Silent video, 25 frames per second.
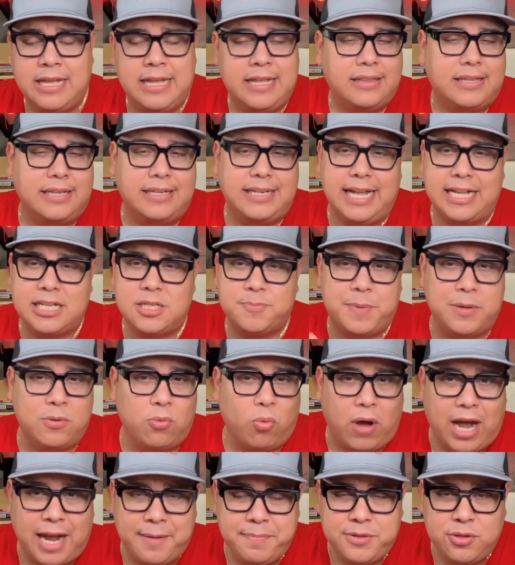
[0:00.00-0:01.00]
the debt's been
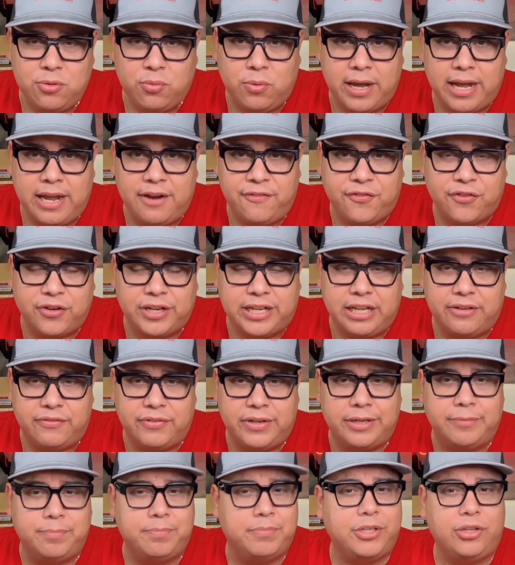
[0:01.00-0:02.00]
wiped away,
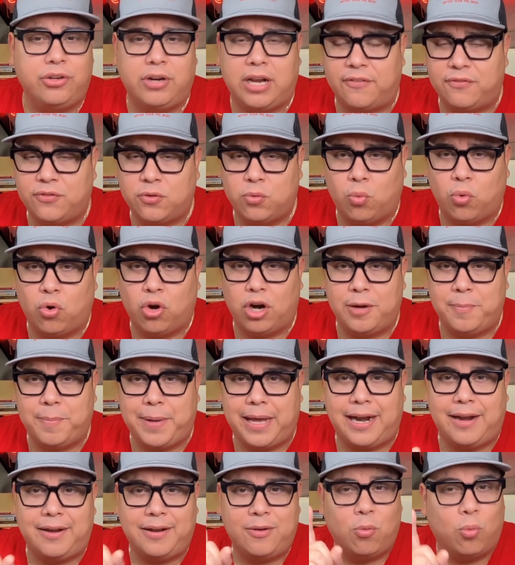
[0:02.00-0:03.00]
forgiven, you don't have to worry
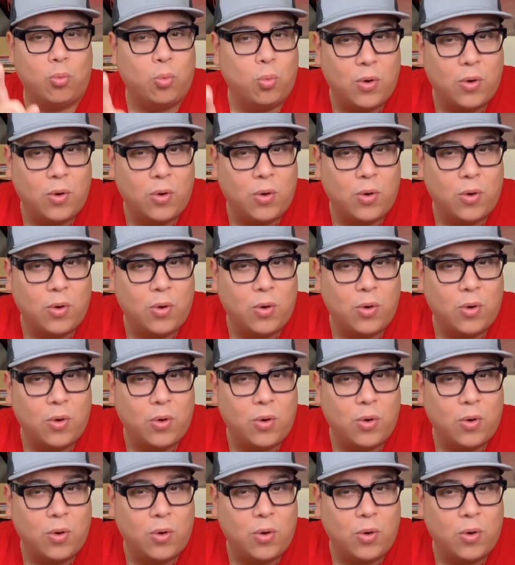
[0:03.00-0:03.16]
about it.